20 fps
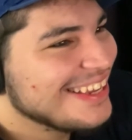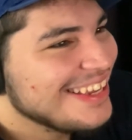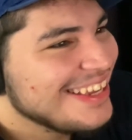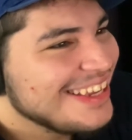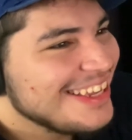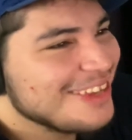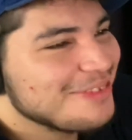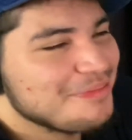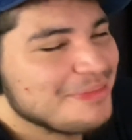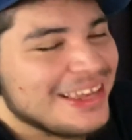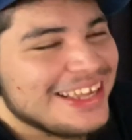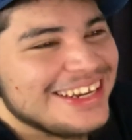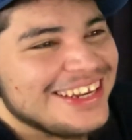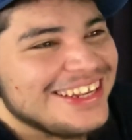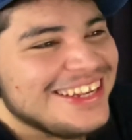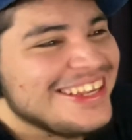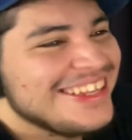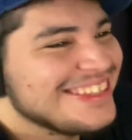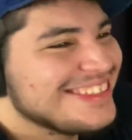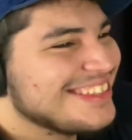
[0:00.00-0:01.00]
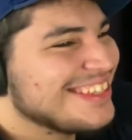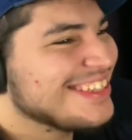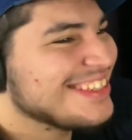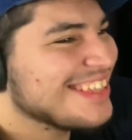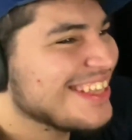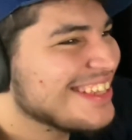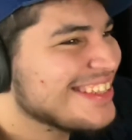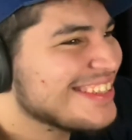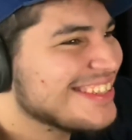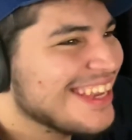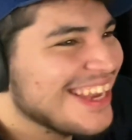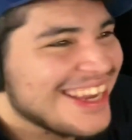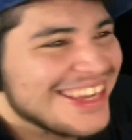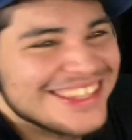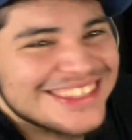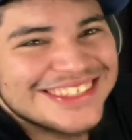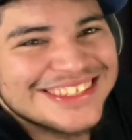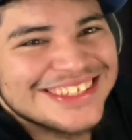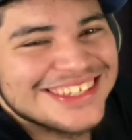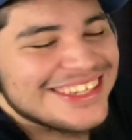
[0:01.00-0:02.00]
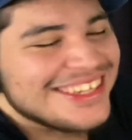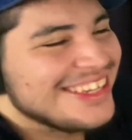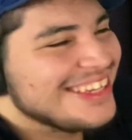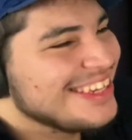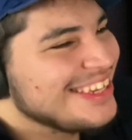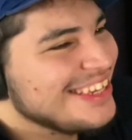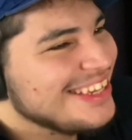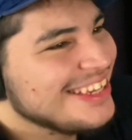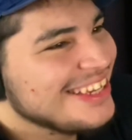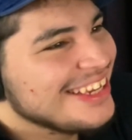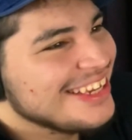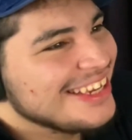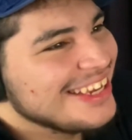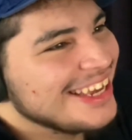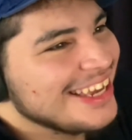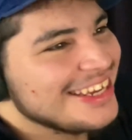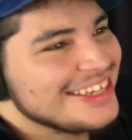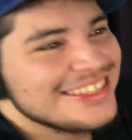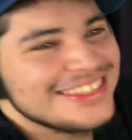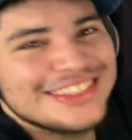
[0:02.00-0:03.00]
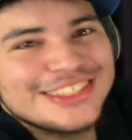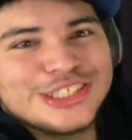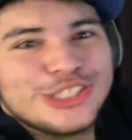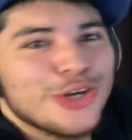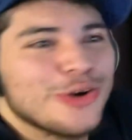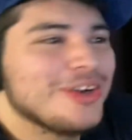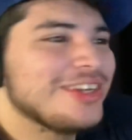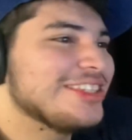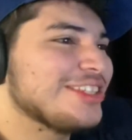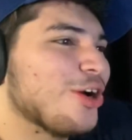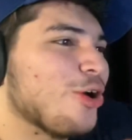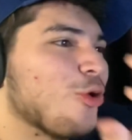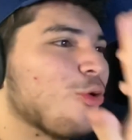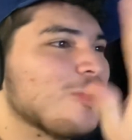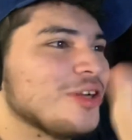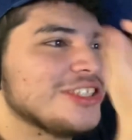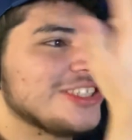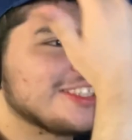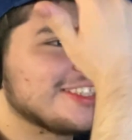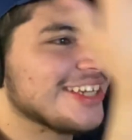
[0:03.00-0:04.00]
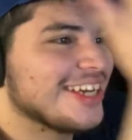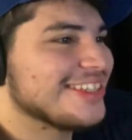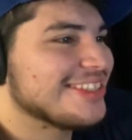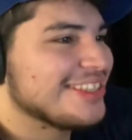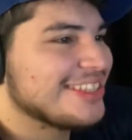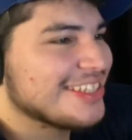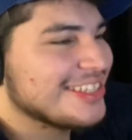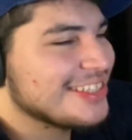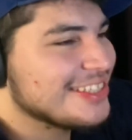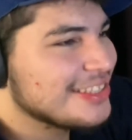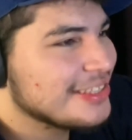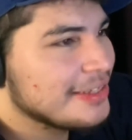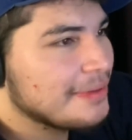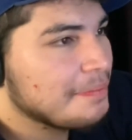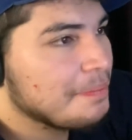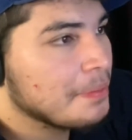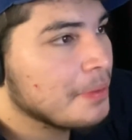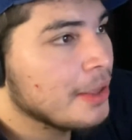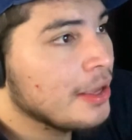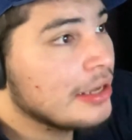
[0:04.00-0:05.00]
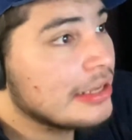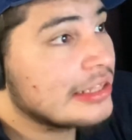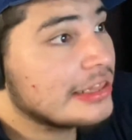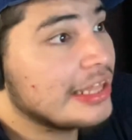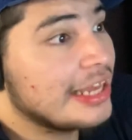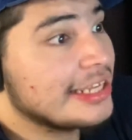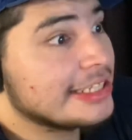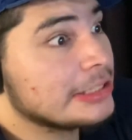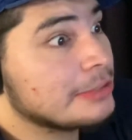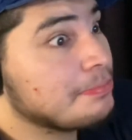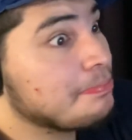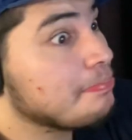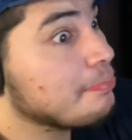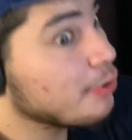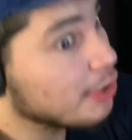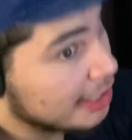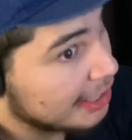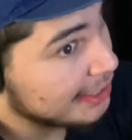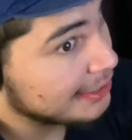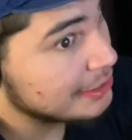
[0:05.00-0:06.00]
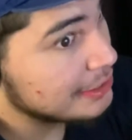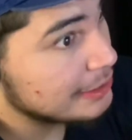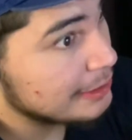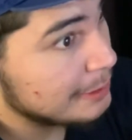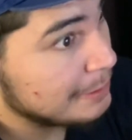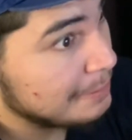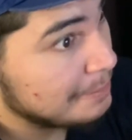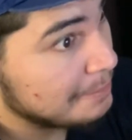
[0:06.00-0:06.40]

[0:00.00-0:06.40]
he made it. to the death, And he's joined the Orange Justice glass bridge.